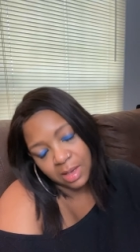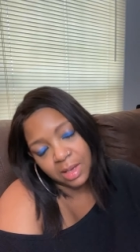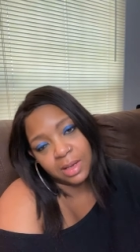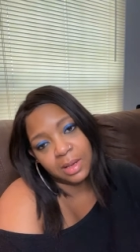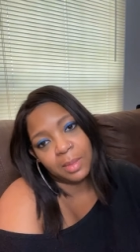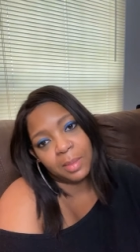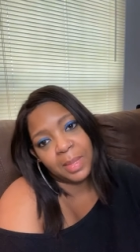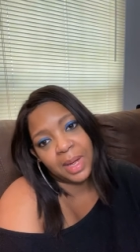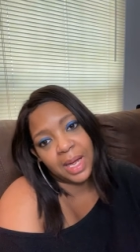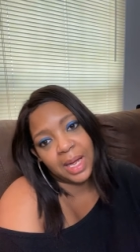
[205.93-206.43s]

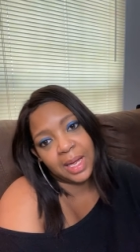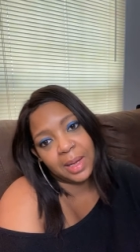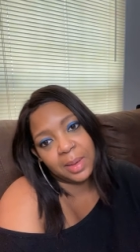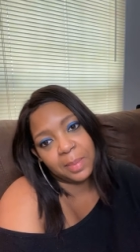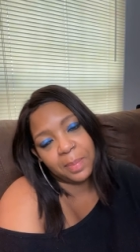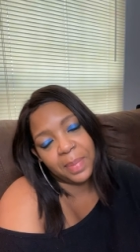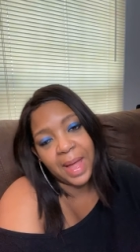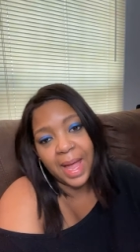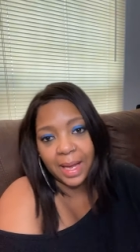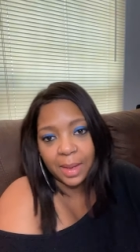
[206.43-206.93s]
my
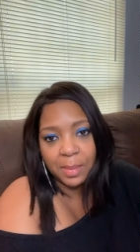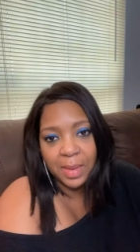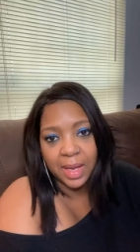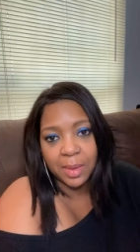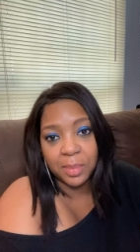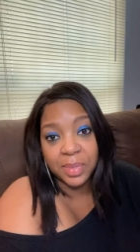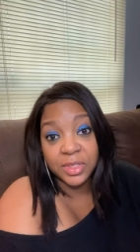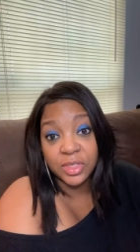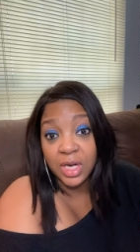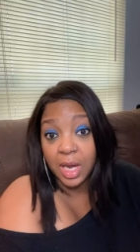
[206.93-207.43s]
Pac Man
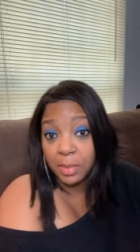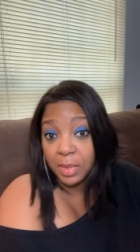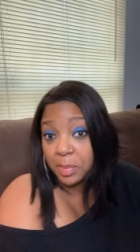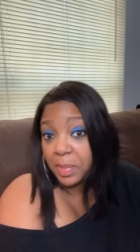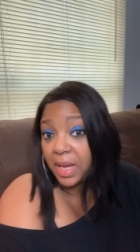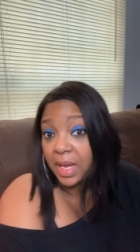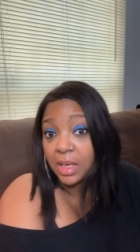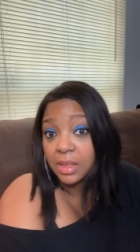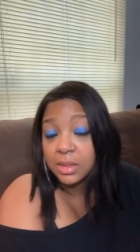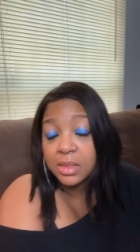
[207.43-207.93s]
pajama
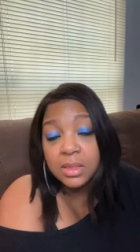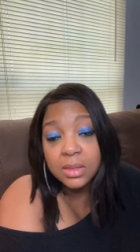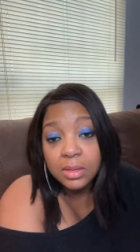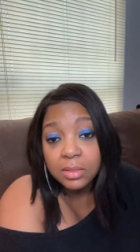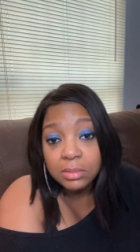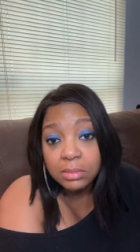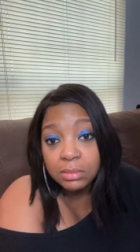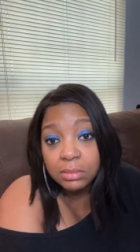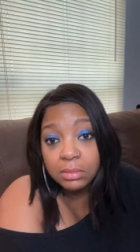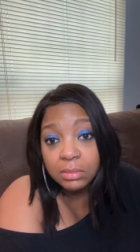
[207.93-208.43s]
pants.
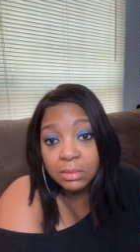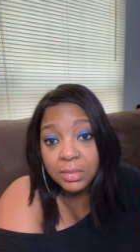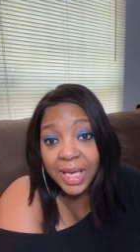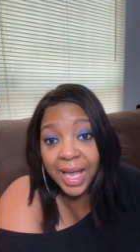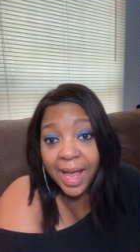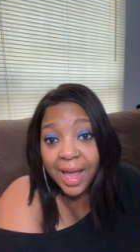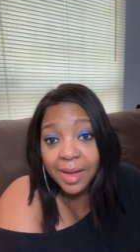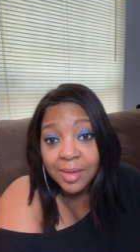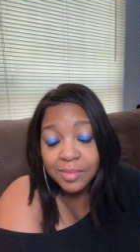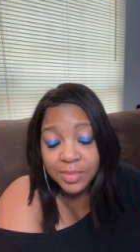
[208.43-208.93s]

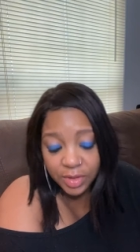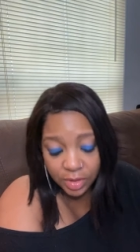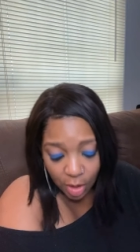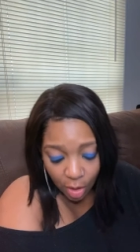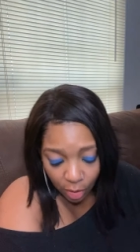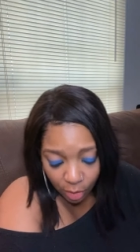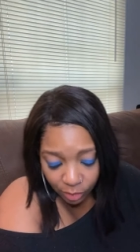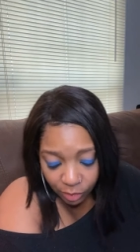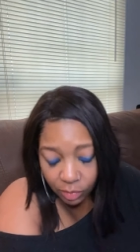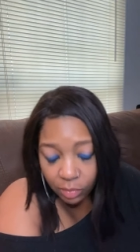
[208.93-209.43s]
Okay?
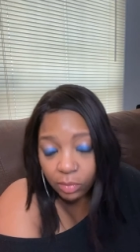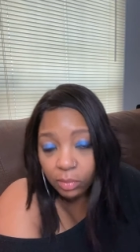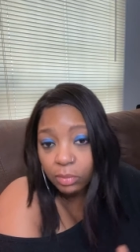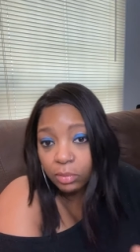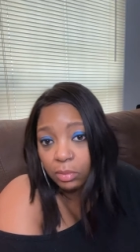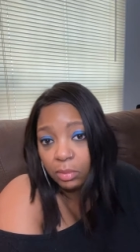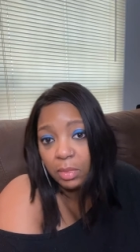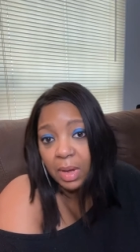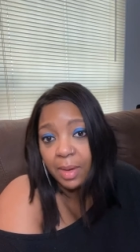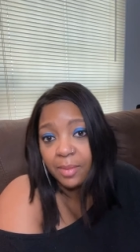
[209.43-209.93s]
So
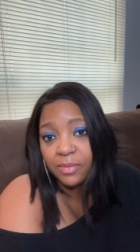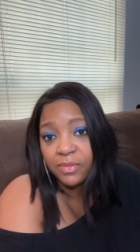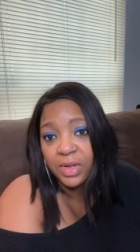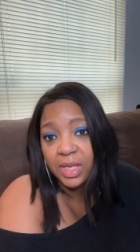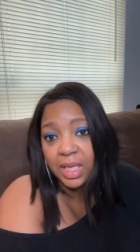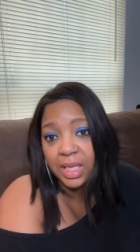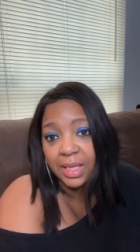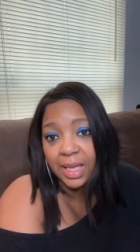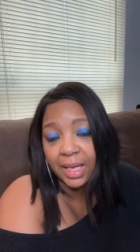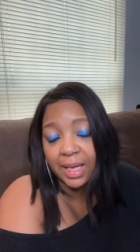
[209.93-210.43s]
I'm
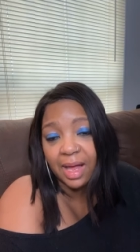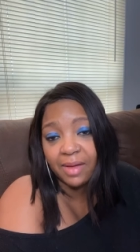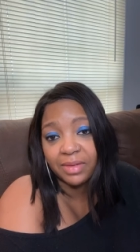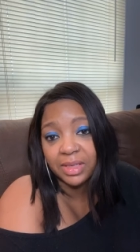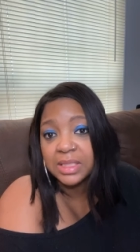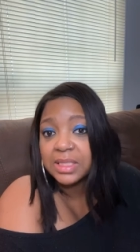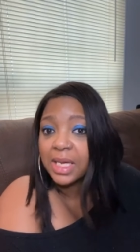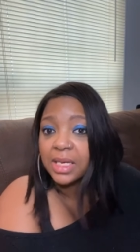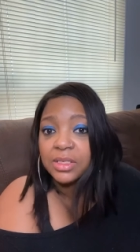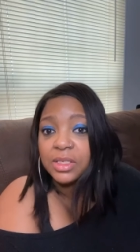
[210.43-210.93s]
feeling like I've
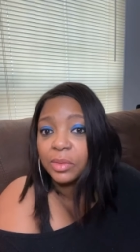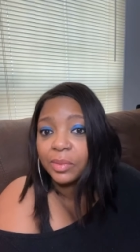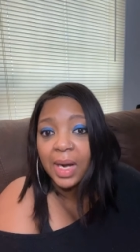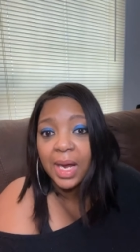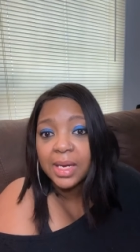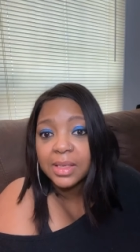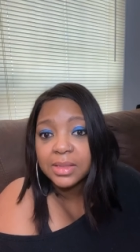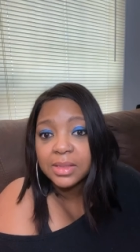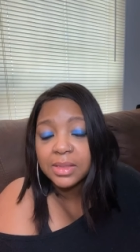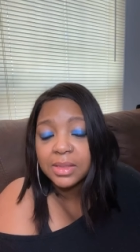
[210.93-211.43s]

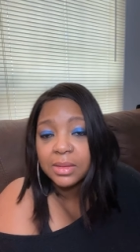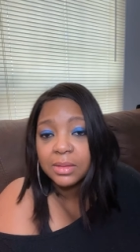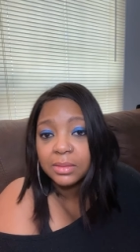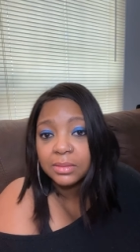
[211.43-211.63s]
accessorized.